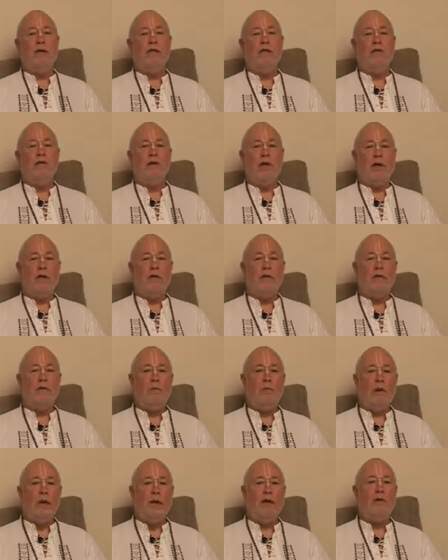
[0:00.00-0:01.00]
sucks
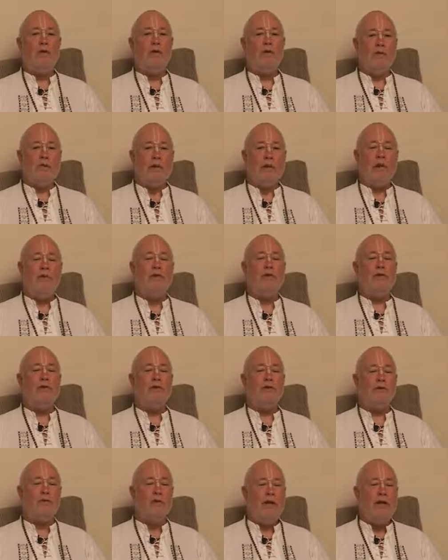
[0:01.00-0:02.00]
away your
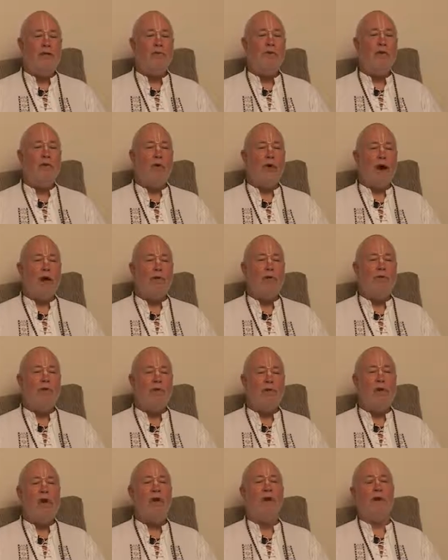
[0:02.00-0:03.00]
attention 24
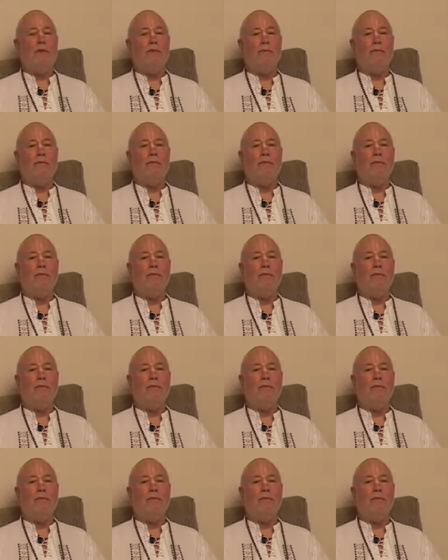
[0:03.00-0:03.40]
hours a day,